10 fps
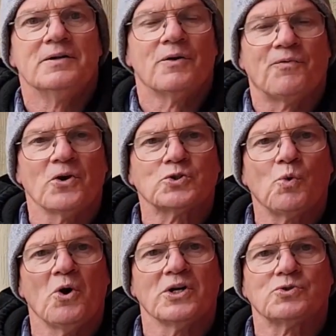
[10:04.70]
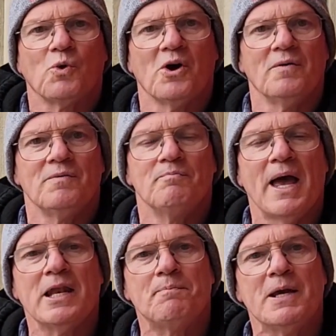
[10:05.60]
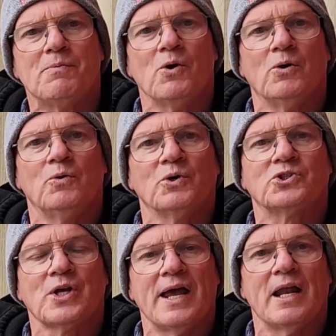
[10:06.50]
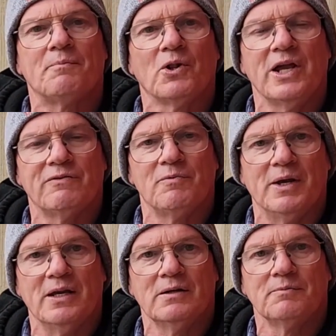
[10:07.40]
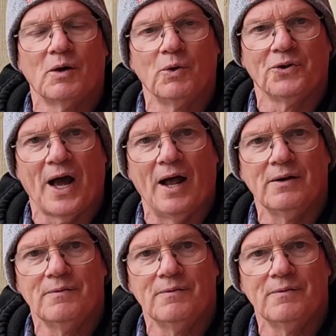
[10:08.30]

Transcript: The first words were, many people will say they believe in me, but will not.